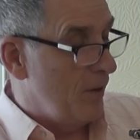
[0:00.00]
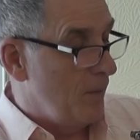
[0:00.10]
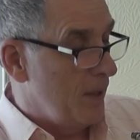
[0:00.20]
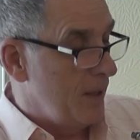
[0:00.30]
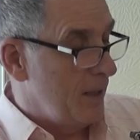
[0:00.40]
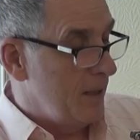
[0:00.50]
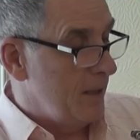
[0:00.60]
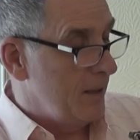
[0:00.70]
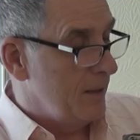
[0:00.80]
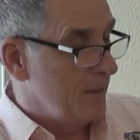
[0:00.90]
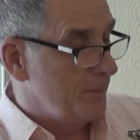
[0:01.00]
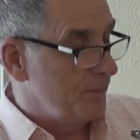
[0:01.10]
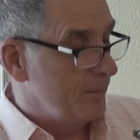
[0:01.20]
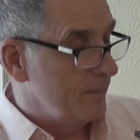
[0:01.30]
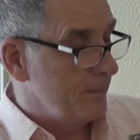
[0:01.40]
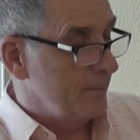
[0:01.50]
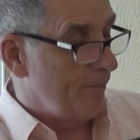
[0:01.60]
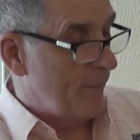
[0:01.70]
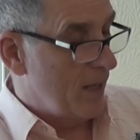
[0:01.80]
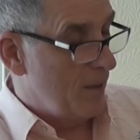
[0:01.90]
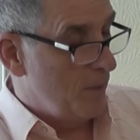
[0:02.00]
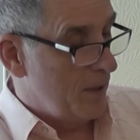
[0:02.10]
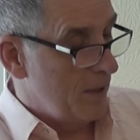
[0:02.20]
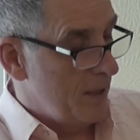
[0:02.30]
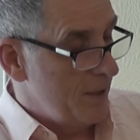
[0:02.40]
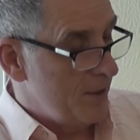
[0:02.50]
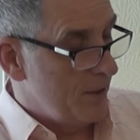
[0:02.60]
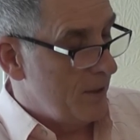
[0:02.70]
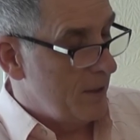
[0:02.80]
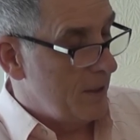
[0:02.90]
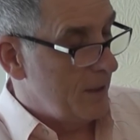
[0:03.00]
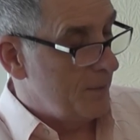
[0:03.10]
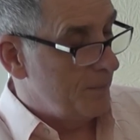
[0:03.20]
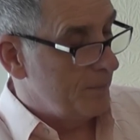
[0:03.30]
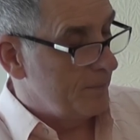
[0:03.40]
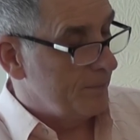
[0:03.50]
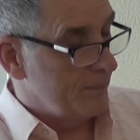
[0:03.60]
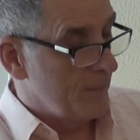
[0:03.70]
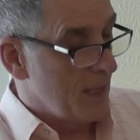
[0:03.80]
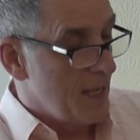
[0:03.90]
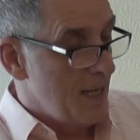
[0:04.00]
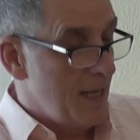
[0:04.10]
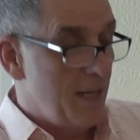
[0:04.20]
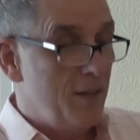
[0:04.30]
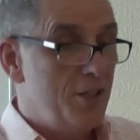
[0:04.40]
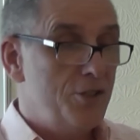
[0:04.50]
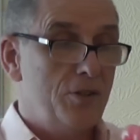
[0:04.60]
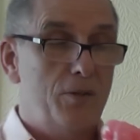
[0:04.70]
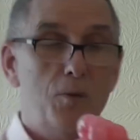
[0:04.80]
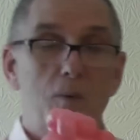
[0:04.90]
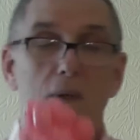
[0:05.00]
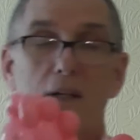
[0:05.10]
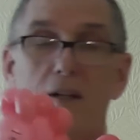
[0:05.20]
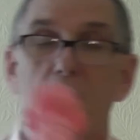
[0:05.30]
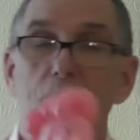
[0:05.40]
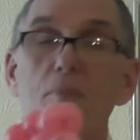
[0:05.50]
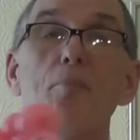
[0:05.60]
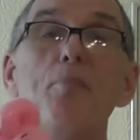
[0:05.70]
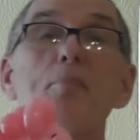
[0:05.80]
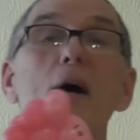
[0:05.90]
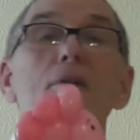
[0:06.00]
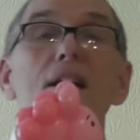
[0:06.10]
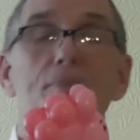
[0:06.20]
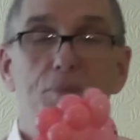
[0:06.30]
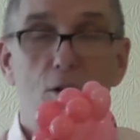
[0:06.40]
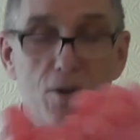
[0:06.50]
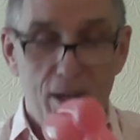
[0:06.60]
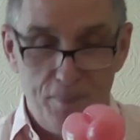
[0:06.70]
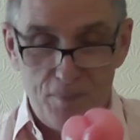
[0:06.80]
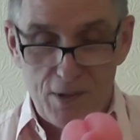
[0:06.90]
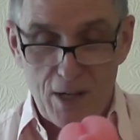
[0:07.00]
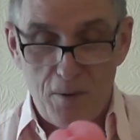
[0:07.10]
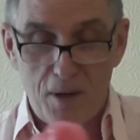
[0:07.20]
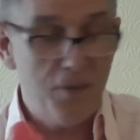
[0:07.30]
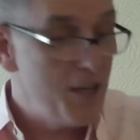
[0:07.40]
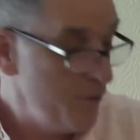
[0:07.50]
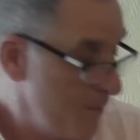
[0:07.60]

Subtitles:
One on that, one on that side, and there's your little pony. Alright, so thanks